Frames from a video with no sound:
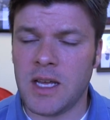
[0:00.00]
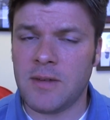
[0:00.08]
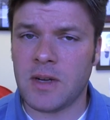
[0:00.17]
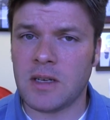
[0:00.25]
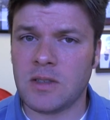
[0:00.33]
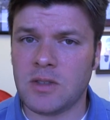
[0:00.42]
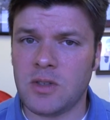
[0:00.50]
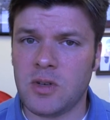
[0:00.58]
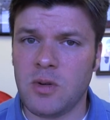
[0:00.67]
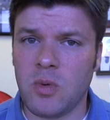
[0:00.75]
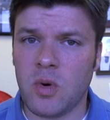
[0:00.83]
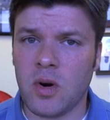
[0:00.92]
even.
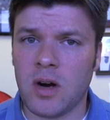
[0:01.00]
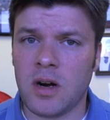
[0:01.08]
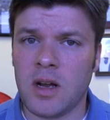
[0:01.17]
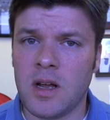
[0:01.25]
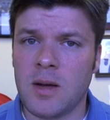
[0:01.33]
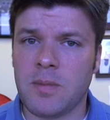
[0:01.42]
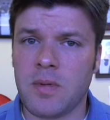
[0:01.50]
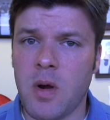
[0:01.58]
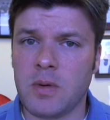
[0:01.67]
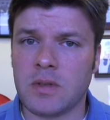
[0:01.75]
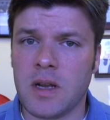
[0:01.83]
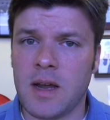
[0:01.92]
Two more
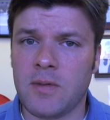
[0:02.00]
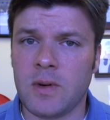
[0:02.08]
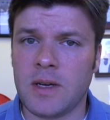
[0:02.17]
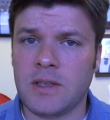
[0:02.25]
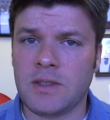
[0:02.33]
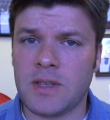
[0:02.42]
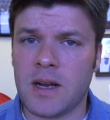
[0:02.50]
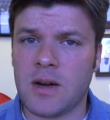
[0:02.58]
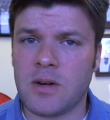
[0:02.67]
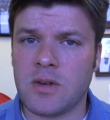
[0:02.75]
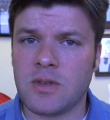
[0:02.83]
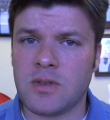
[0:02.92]
pro-slavery
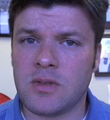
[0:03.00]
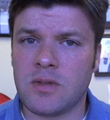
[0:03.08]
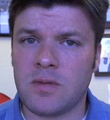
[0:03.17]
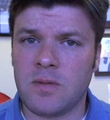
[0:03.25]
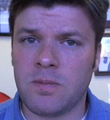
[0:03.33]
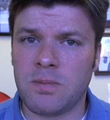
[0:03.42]
senators